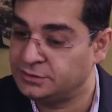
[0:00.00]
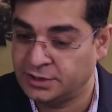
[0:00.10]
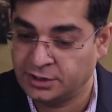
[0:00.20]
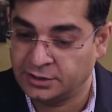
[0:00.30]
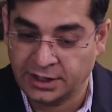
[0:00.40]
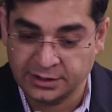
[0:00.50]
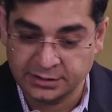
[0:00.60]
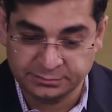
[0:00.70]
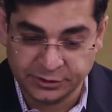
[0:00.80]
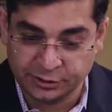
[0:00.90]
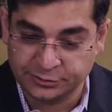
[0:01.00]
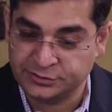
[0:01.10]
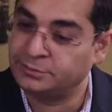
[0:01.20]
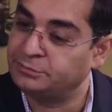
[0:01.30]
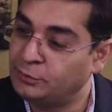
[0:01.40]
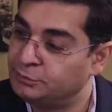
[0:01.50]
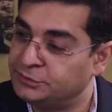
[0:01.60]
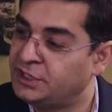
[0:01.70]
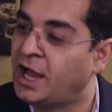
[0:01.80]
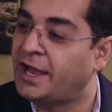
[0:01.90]

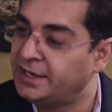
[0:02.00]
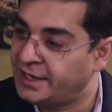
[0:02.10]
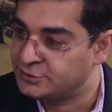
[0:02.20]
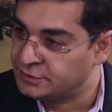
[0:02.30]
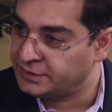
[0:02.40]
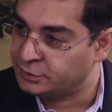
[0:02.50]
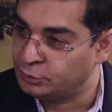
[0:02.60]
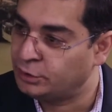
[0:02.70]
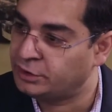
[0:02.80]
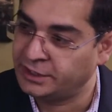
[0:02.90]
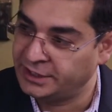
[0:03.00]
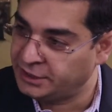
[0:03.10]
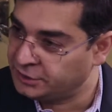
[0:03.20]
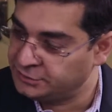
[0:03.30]
the highlights of that quarter in a